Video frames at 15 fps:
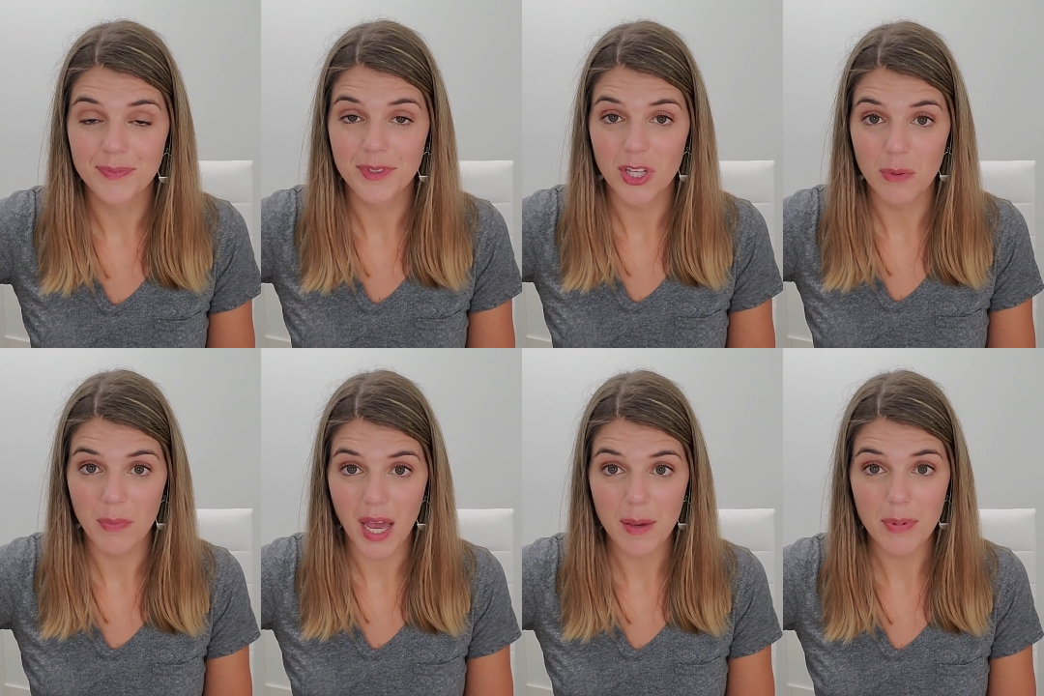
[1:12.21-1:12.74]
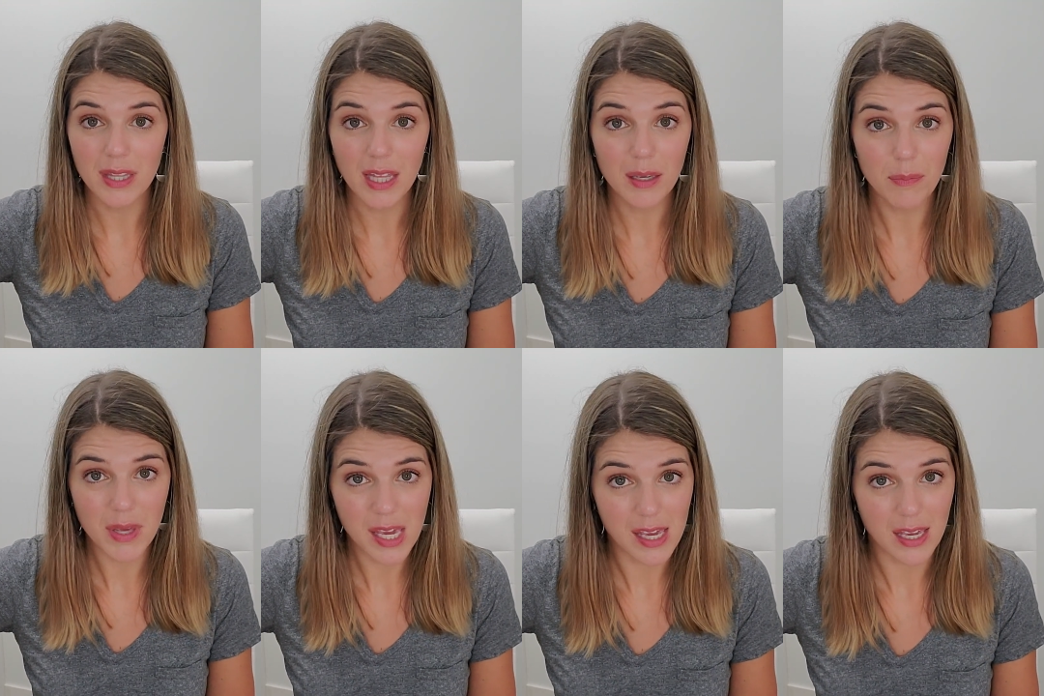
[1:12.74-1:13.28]
you might be
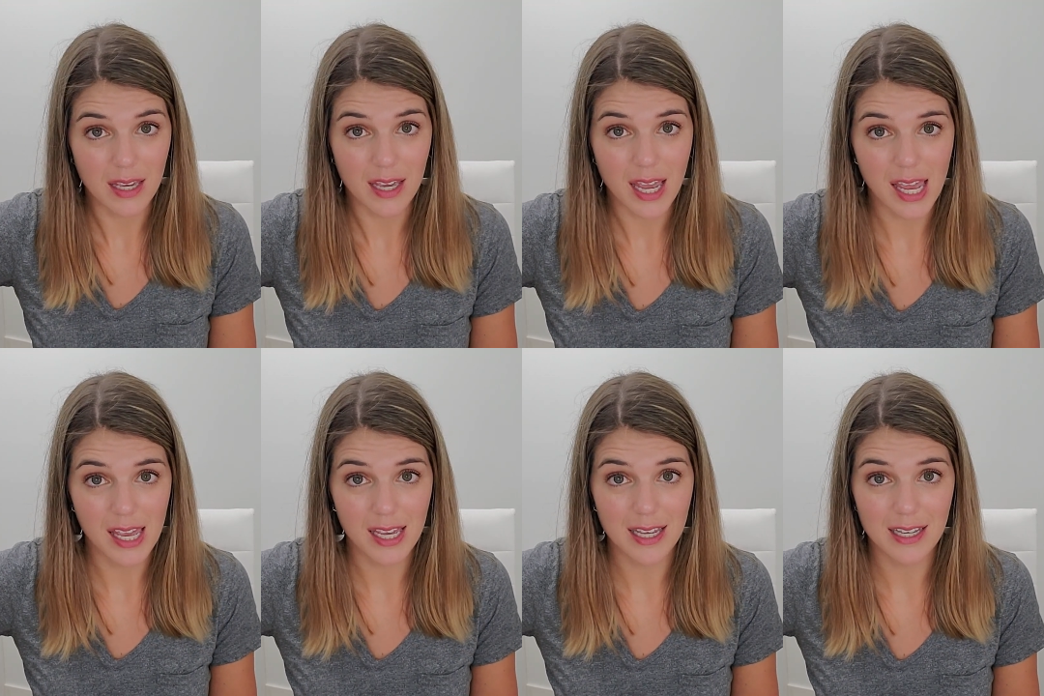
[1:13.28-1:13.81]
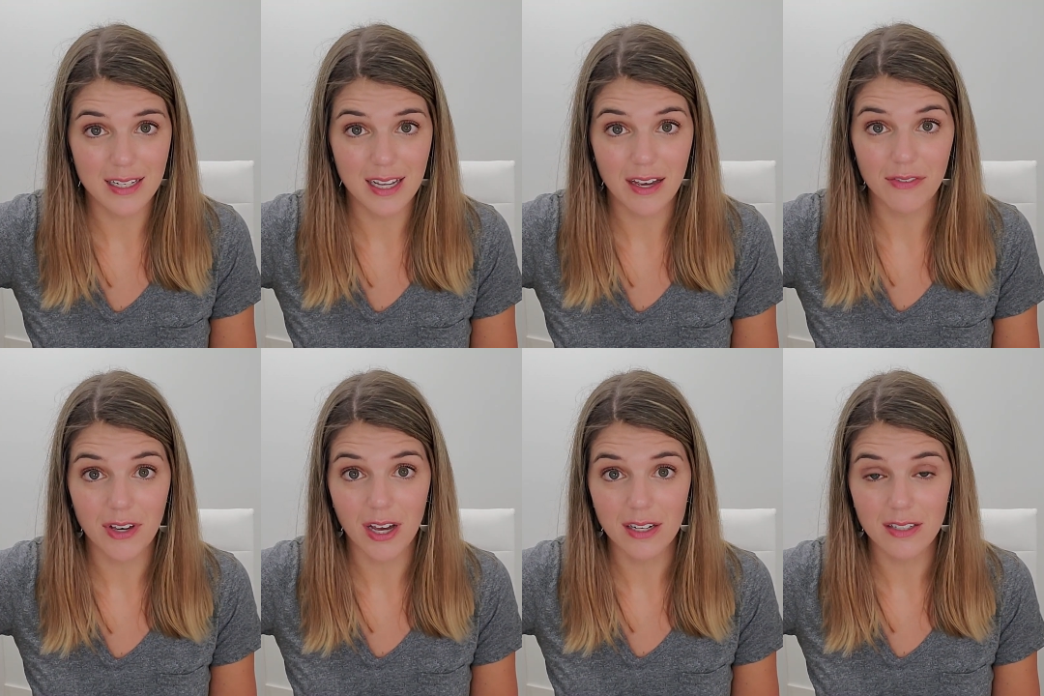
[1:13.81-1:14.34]
like me and
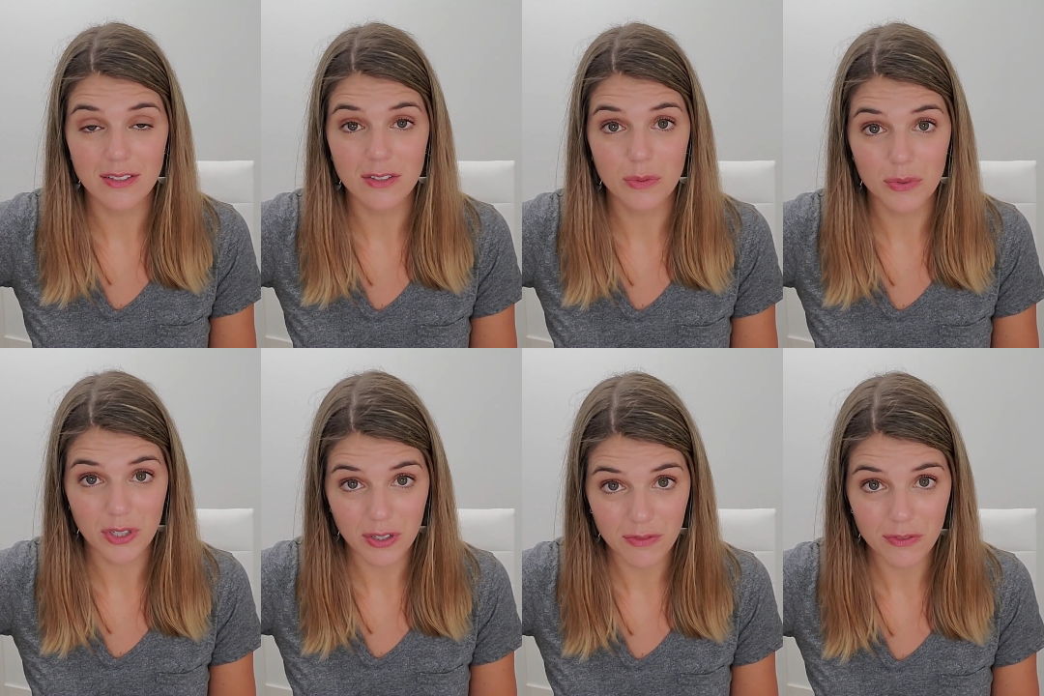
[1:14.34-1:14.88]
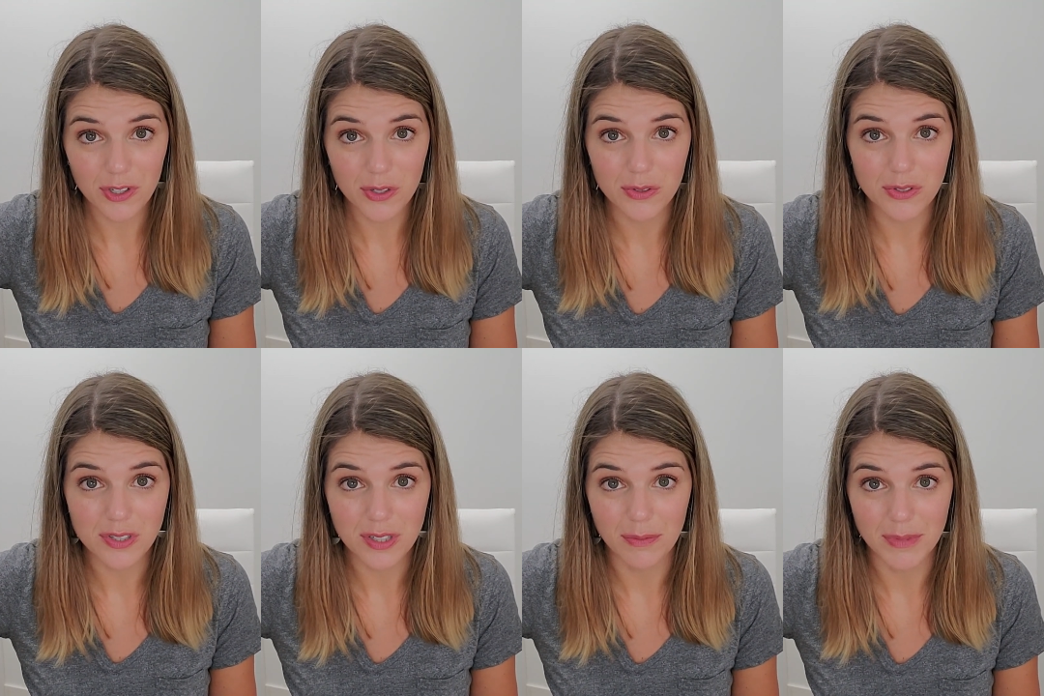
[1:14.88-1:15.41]
have gotten a little
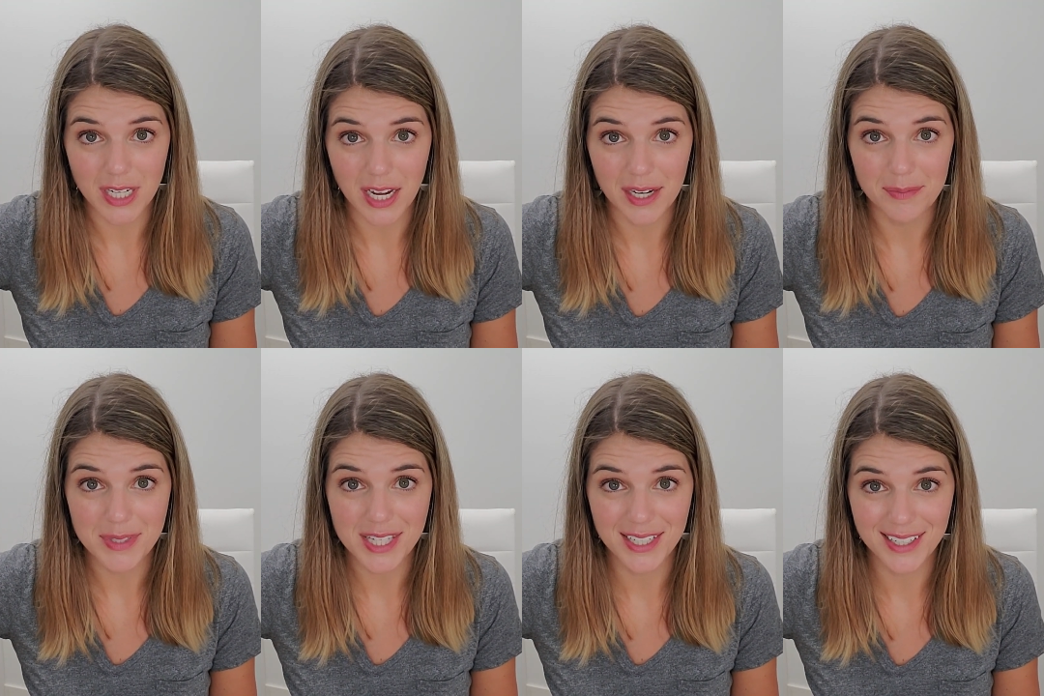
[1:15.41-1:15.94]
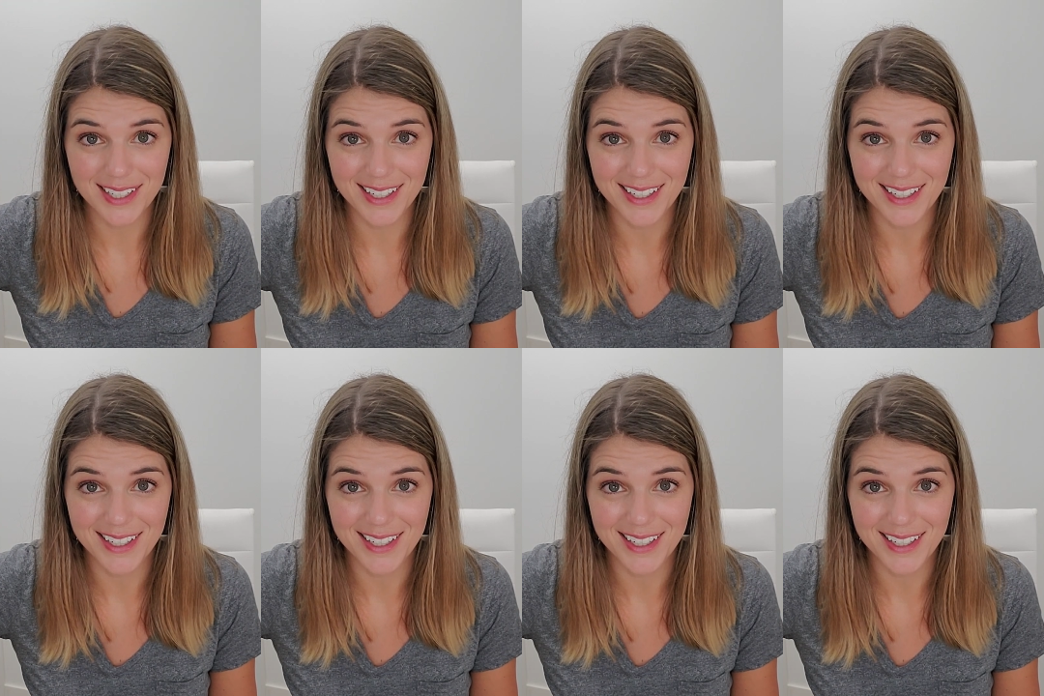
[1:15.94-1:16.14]
confused sometimes.